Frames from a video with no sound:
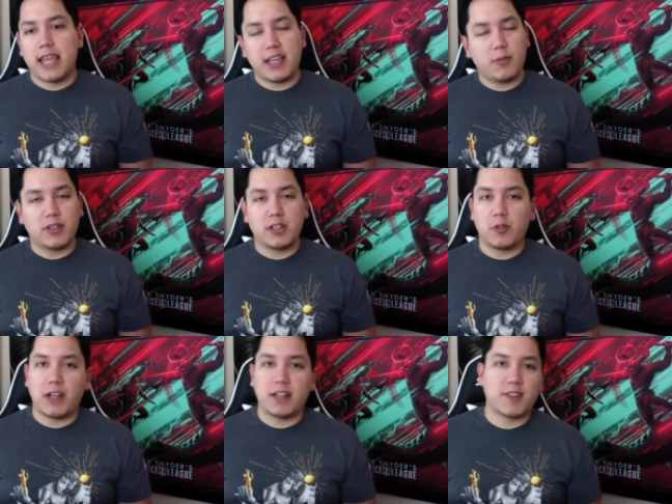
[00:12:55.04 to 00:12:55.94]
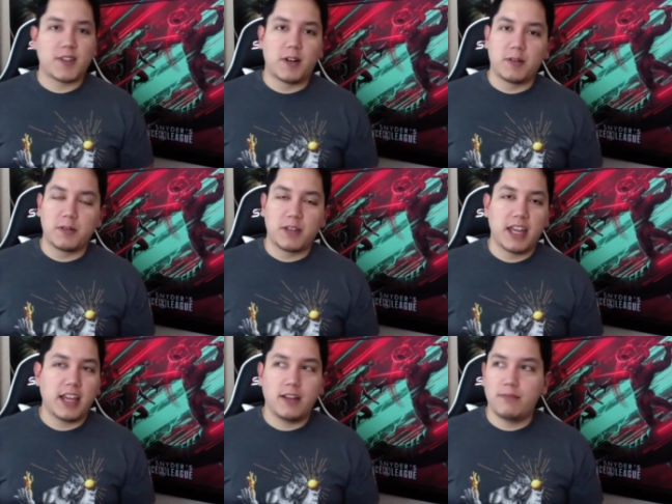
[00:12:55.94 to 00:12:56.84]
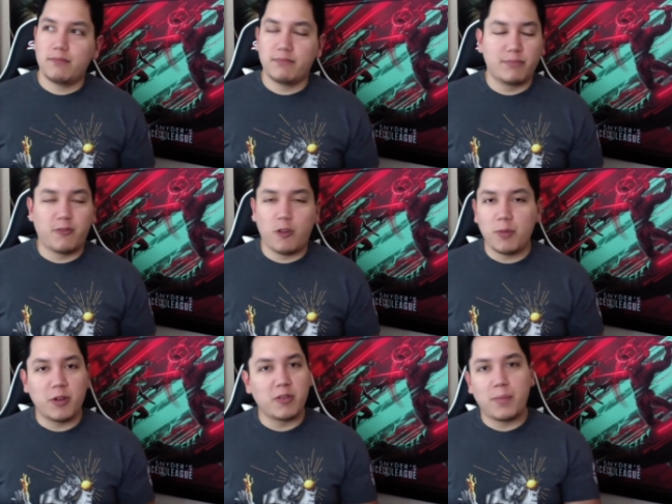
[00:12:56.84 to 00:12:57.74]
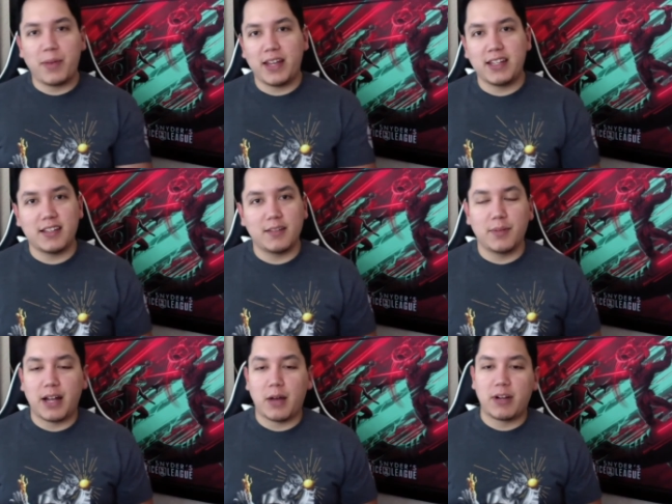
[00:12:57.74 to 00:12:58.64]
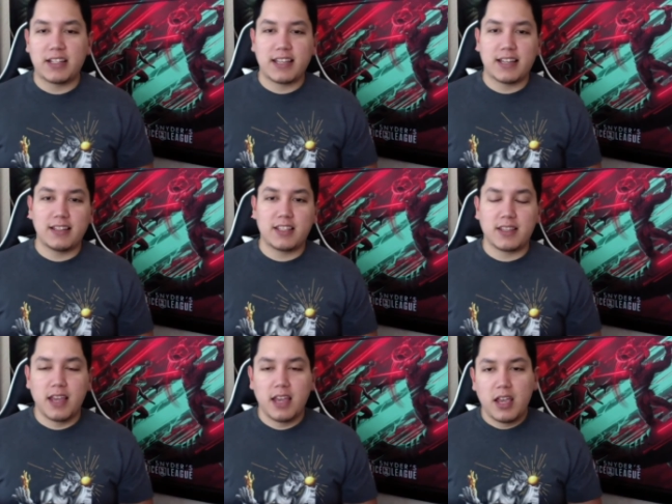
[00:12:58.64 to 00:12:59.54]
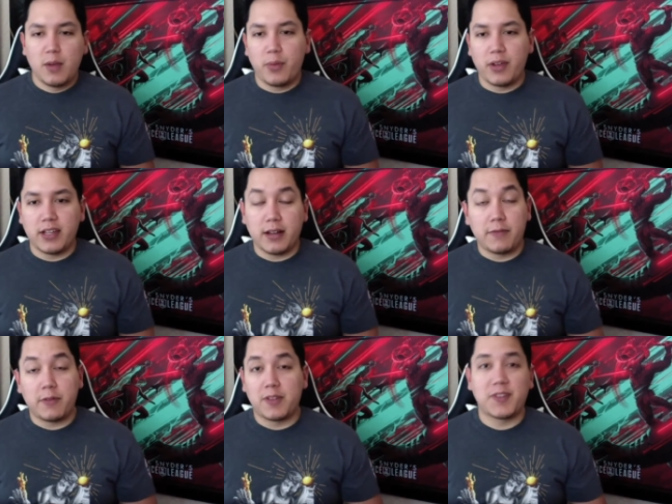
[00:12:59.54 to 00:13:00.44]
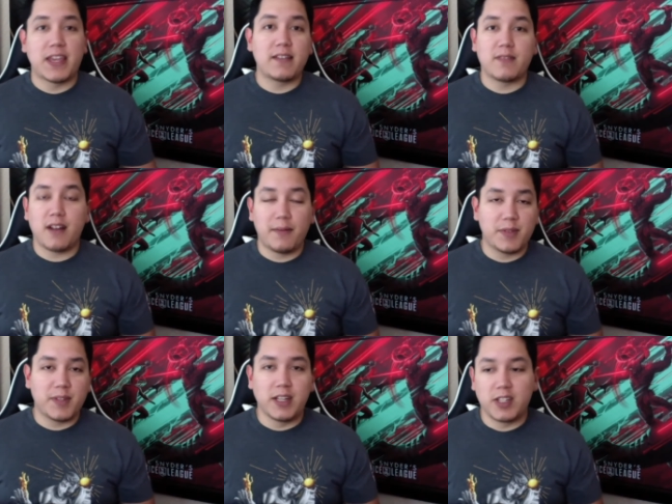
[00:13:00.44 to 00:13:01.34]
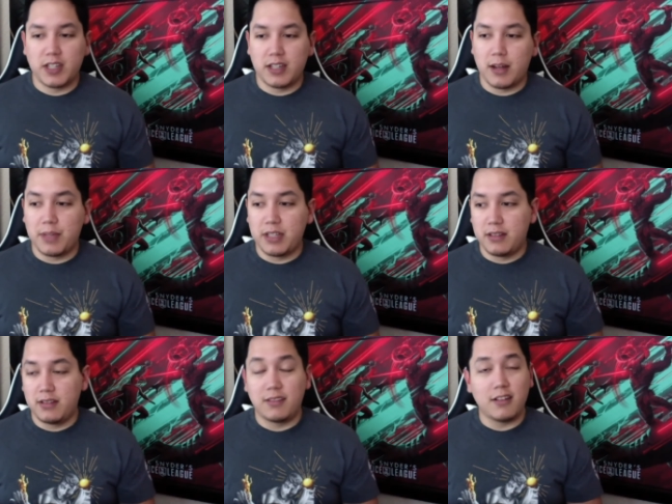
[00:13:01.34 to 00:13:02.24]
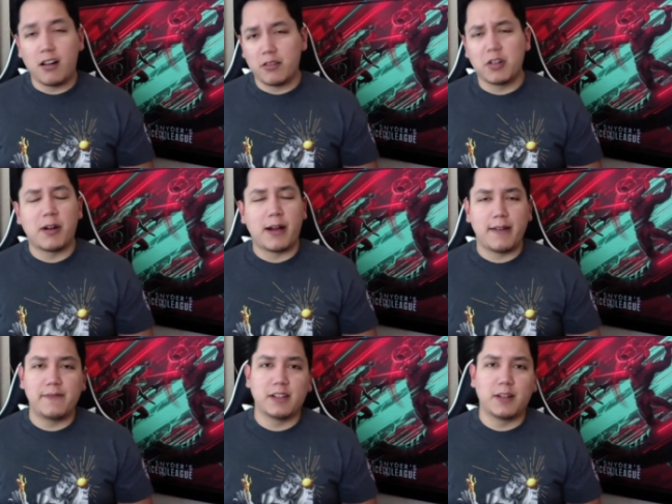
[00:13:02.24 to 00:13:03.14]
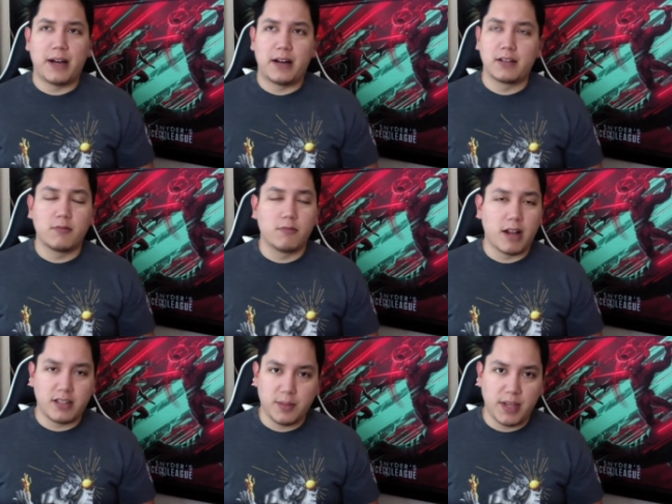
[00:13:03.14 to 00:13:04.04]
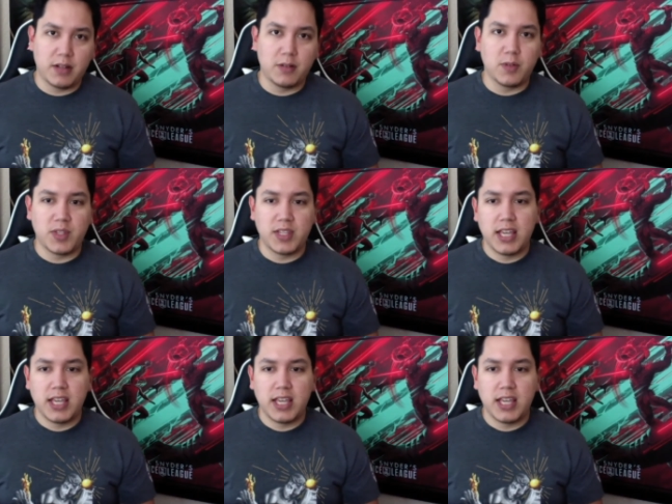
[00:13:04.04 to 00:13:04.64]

it with a grain of salt, okay? Form your own opinion, but I wanted to at least bring it up for the sake of conversation. I mean, y'all know how I feel about Rotten Tomatoes